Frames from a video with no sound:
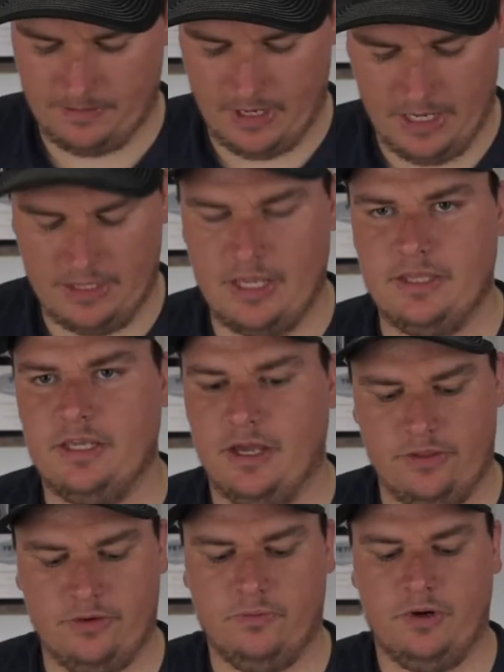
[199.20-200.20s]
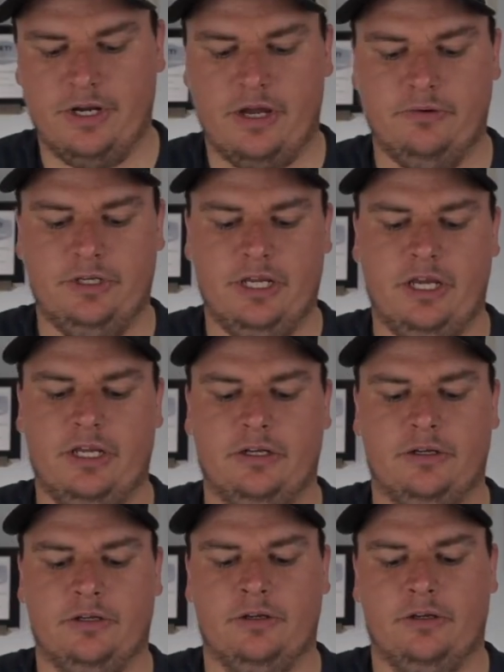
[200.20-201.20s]
And then the other one I would get
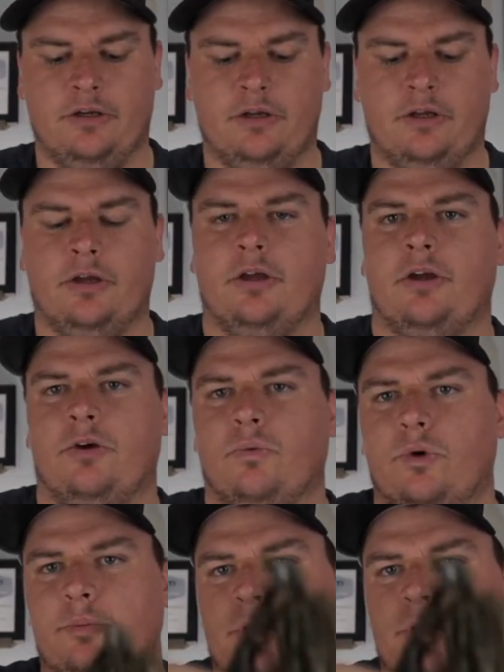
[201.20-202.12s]
would